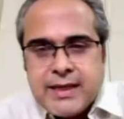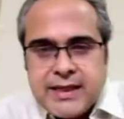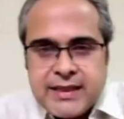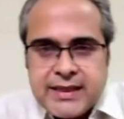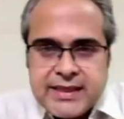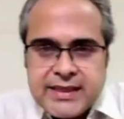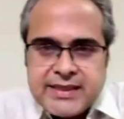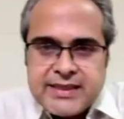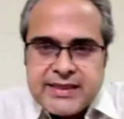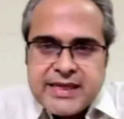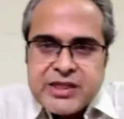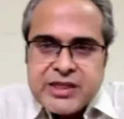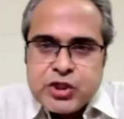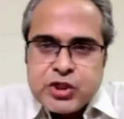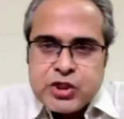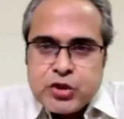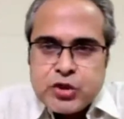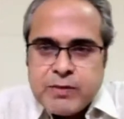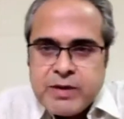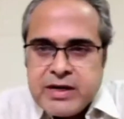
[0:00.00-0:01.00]
This is an
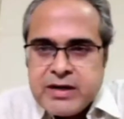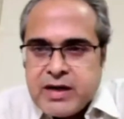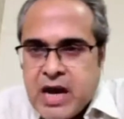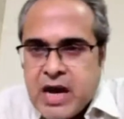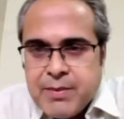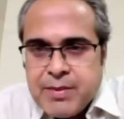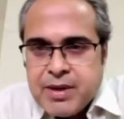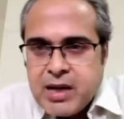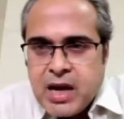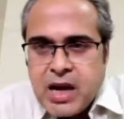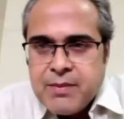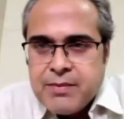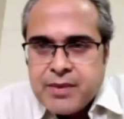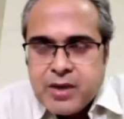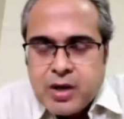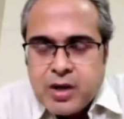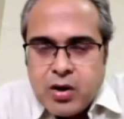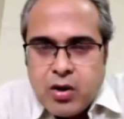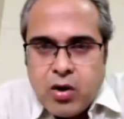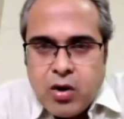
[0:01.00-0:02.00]
instrument,
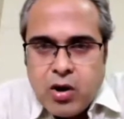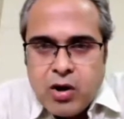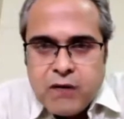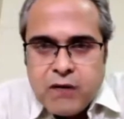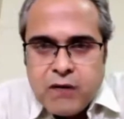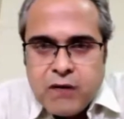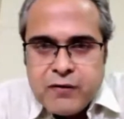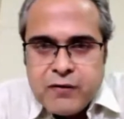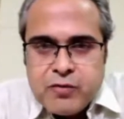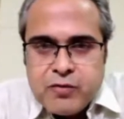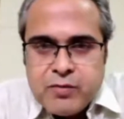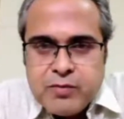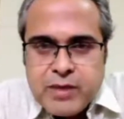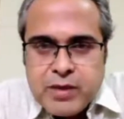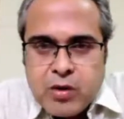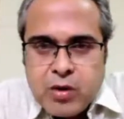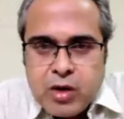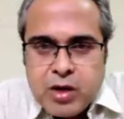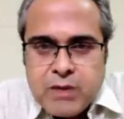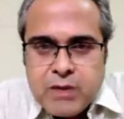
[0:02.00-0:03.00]
all of you may
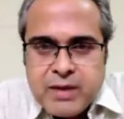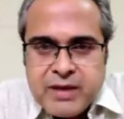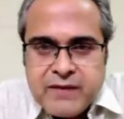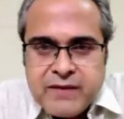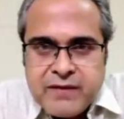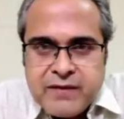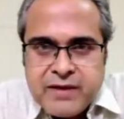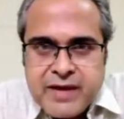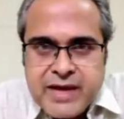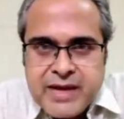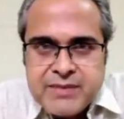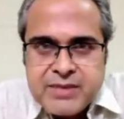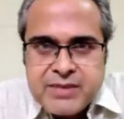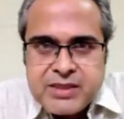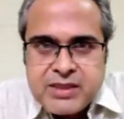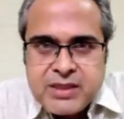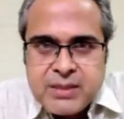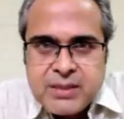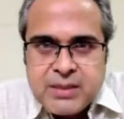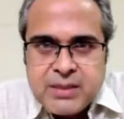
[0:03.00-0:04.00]
call it by different names.
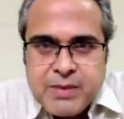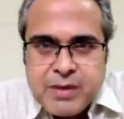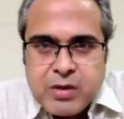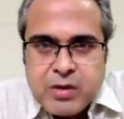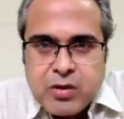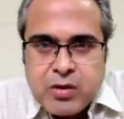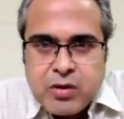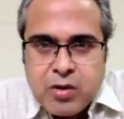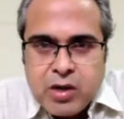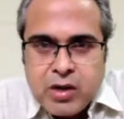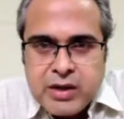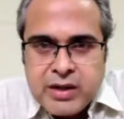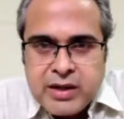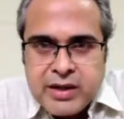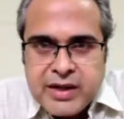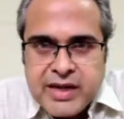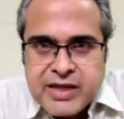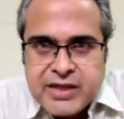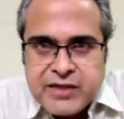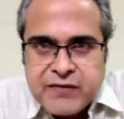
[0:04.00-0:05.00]
Some people call it a
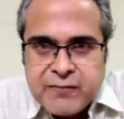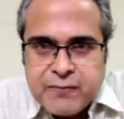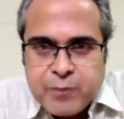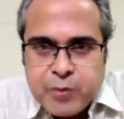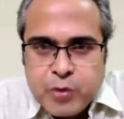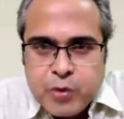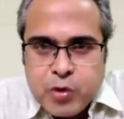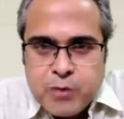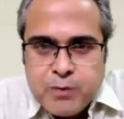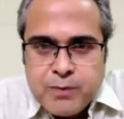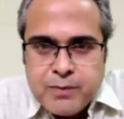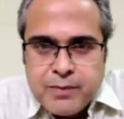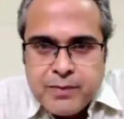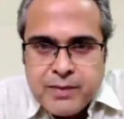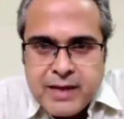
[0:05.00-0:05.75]
gear shift probe.